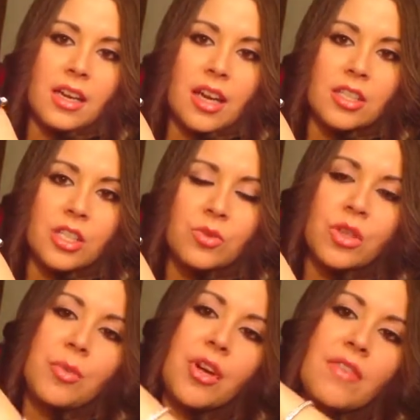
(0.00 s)
It's just really
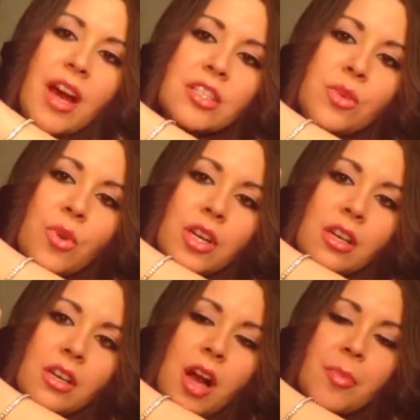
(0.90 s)
pretty. I've actually worn it
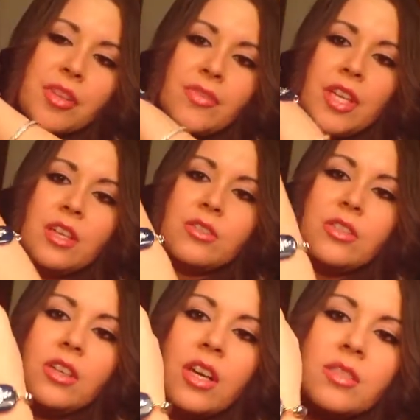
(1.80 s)
in a couple of videos, so
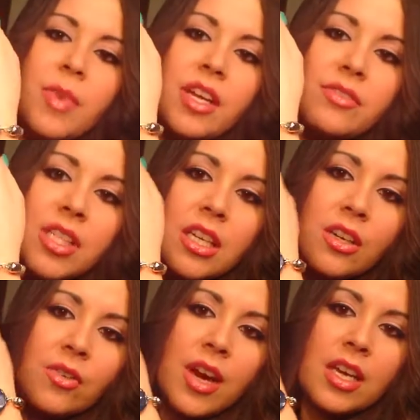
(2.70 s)
you guys might have seen it
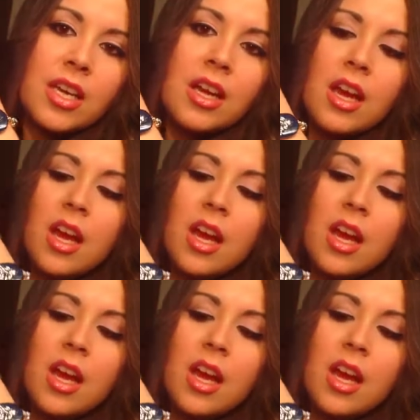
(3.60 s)
already.